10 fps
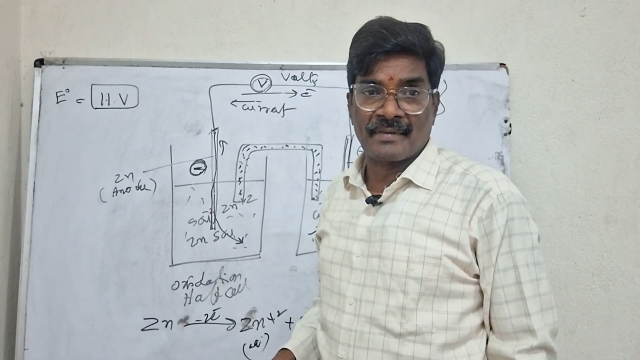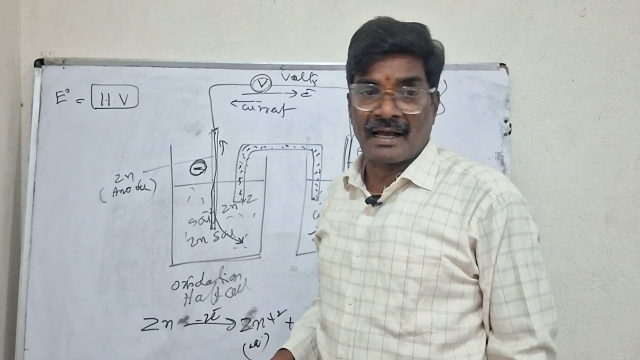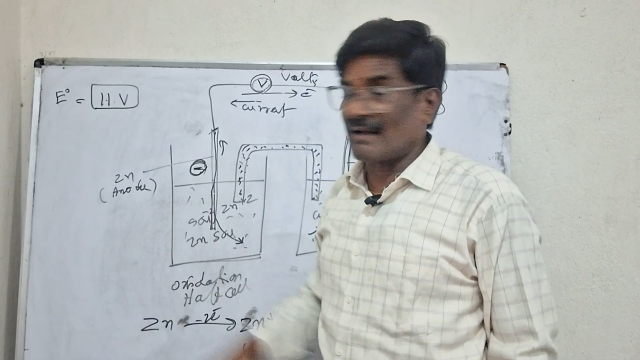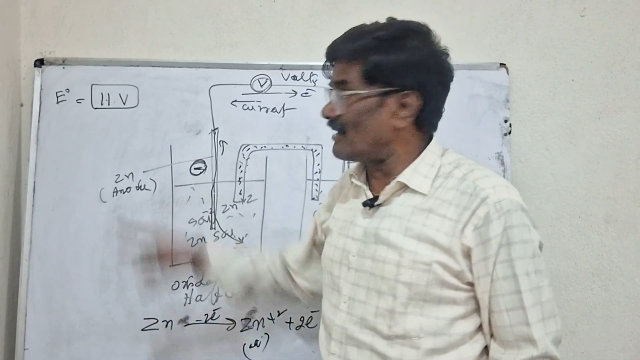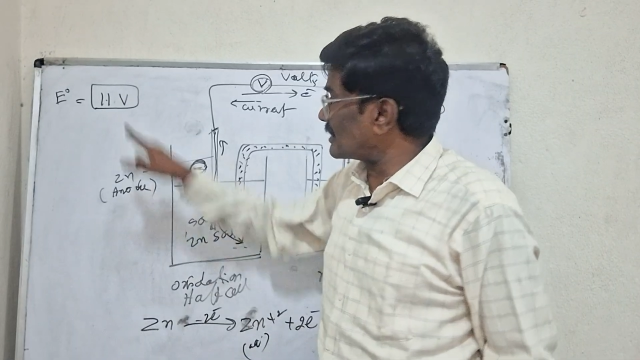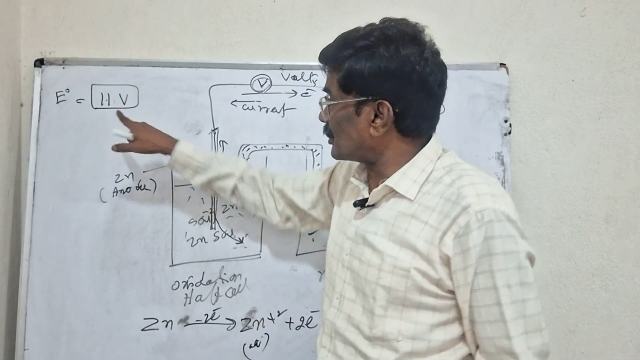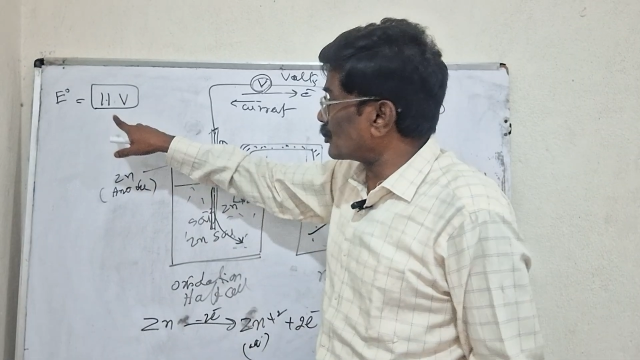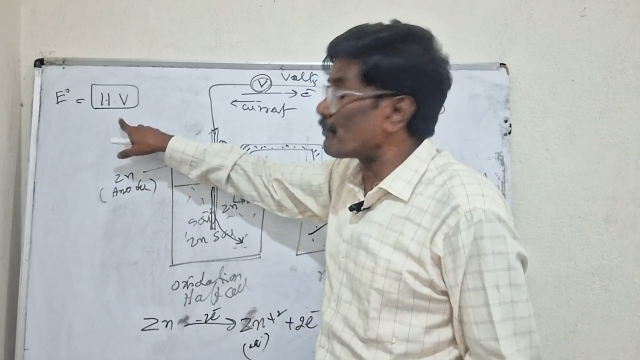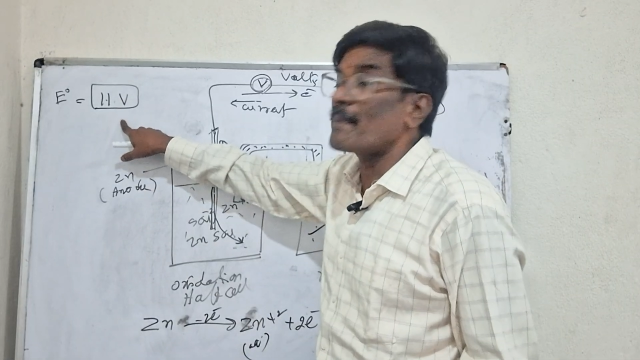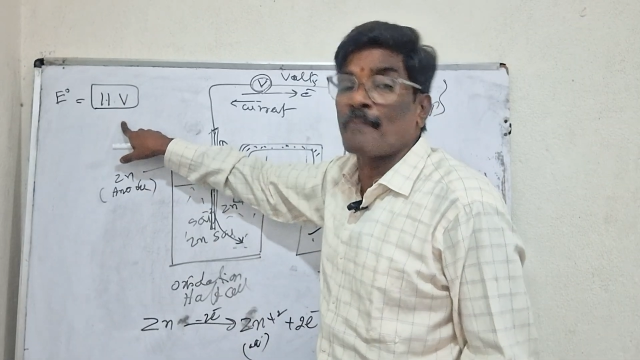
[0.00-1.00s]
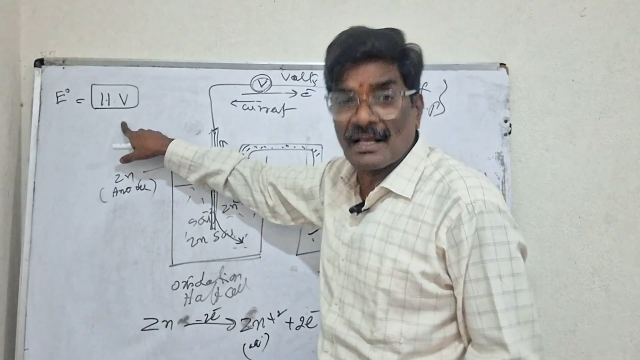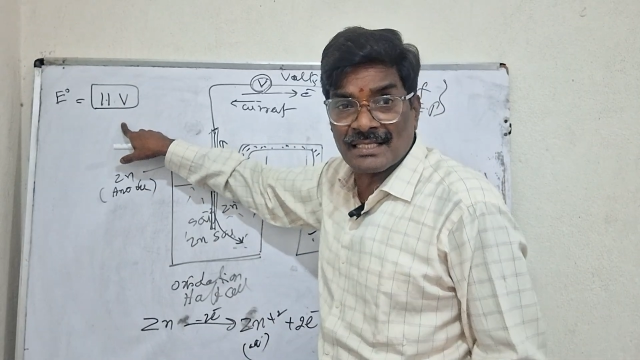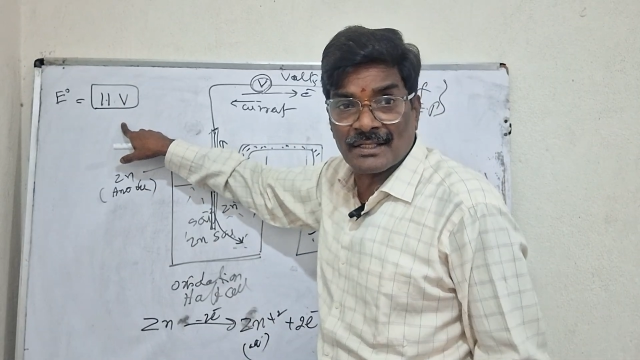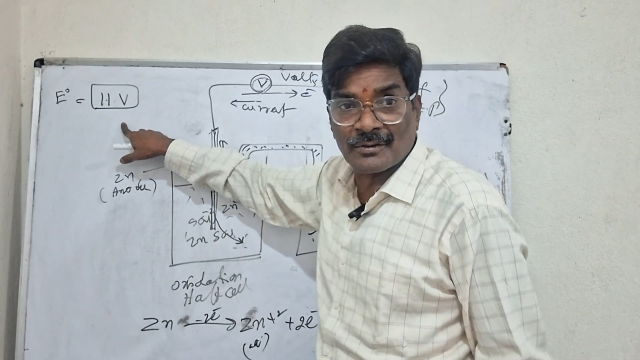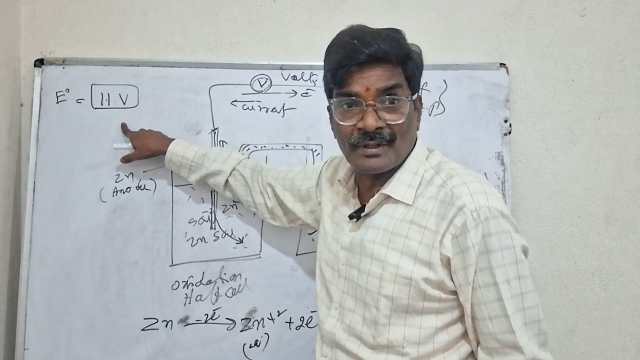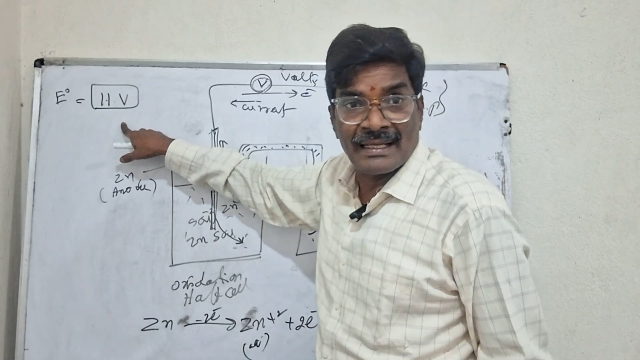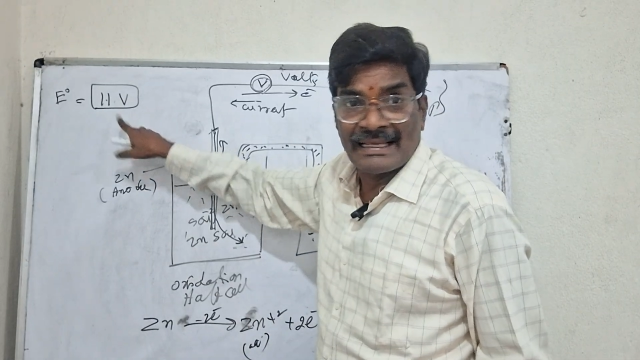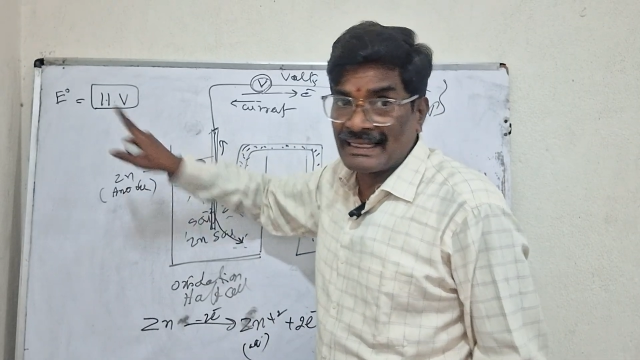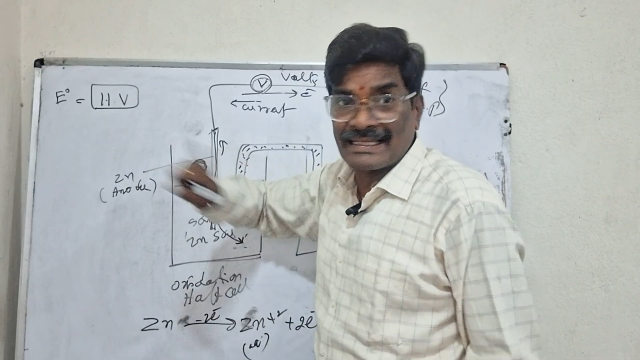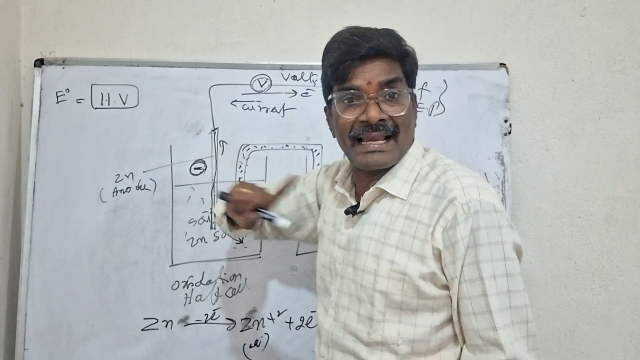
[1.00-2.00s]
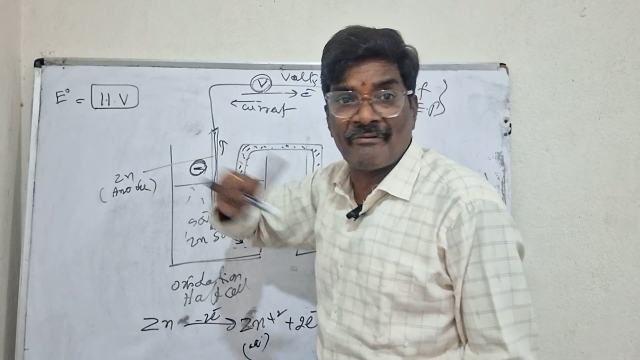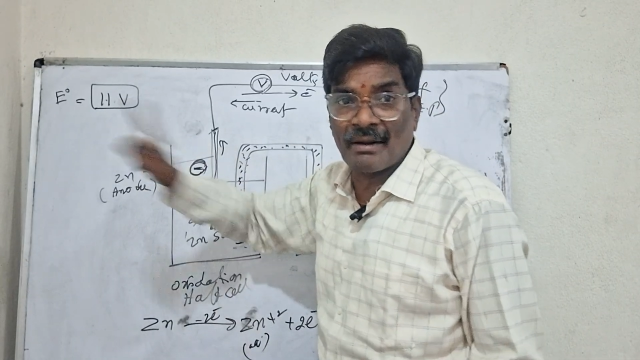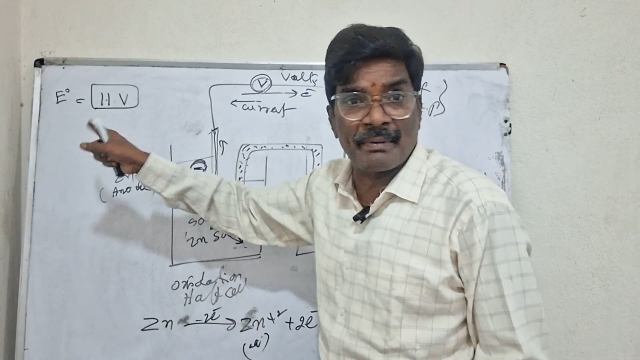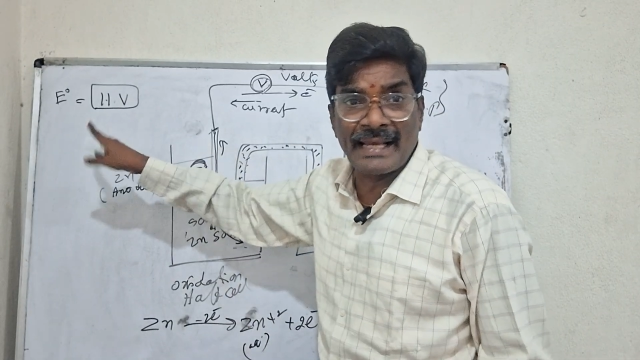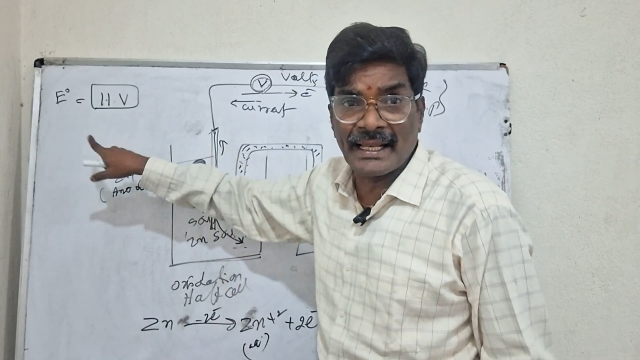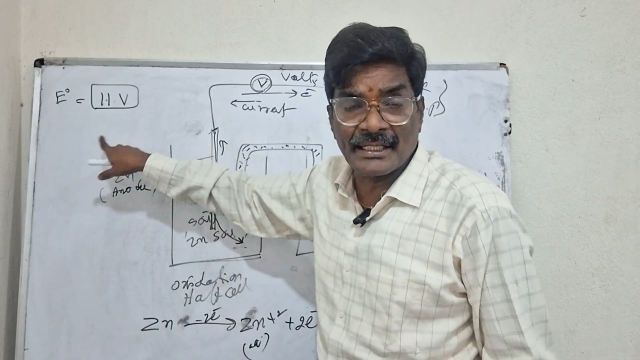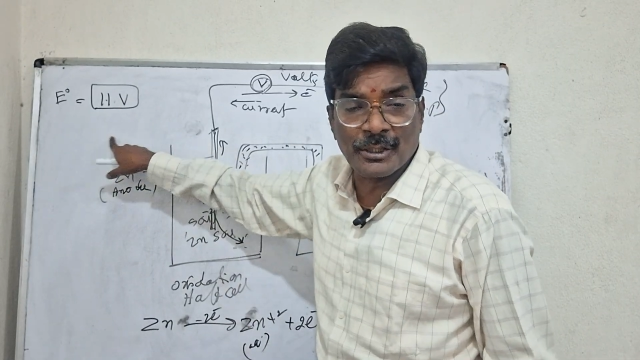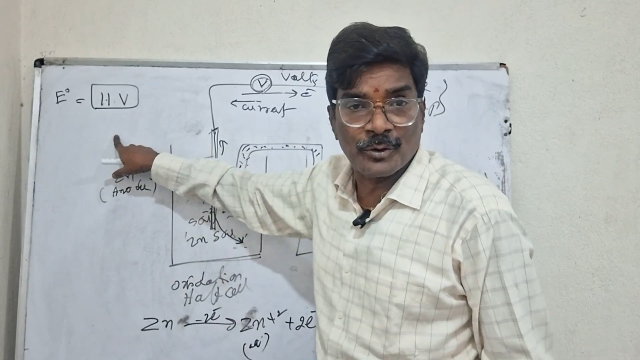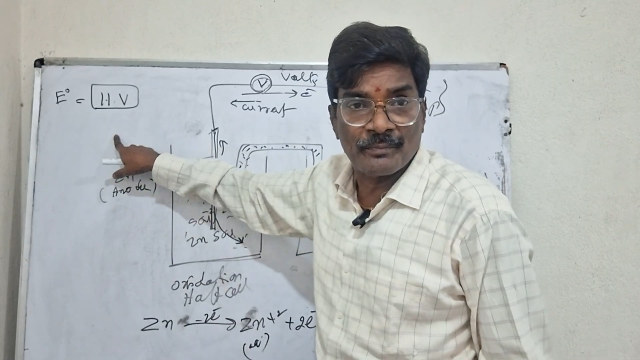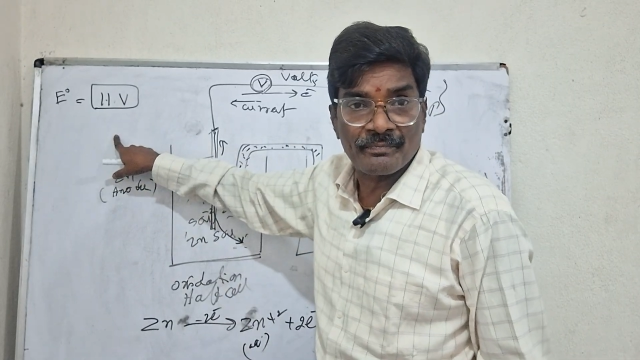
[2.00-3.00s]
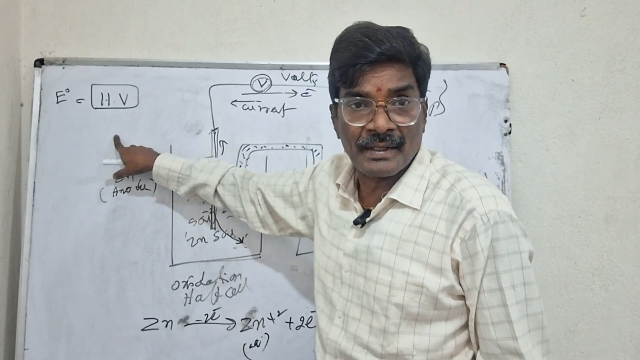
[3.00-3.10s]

Always it should be positive. It never be negative.